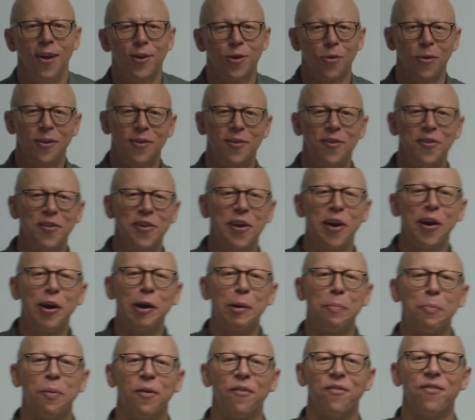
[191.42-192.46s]
So as a
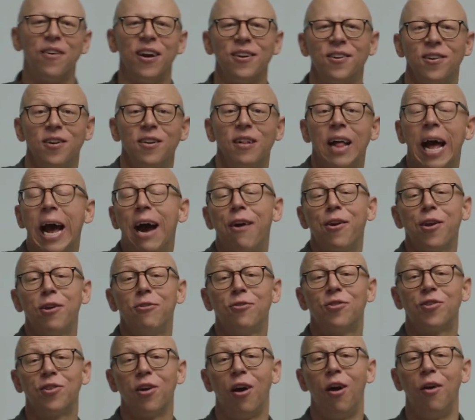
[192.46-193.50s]
security professional, how do
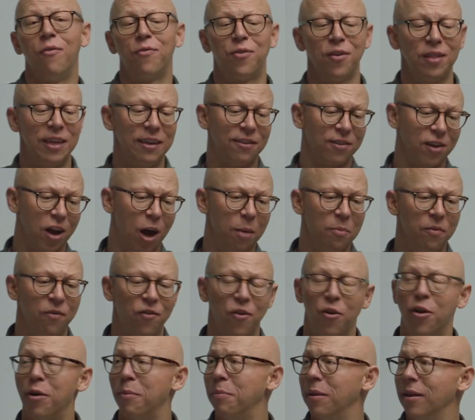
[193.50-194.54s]
you solve for these common
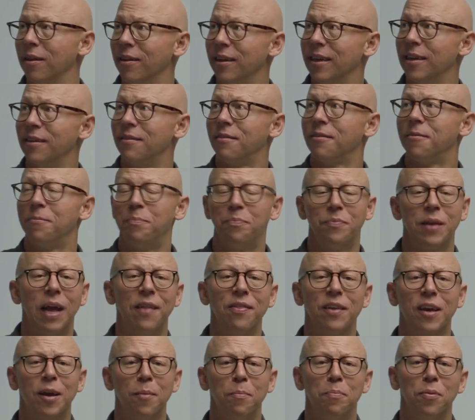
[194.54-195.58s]
vulnerabilities
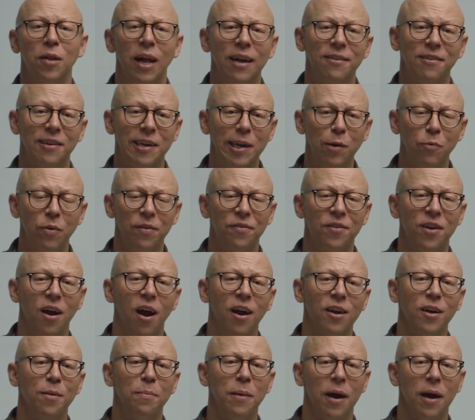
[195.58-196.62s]
and the complexity we've talked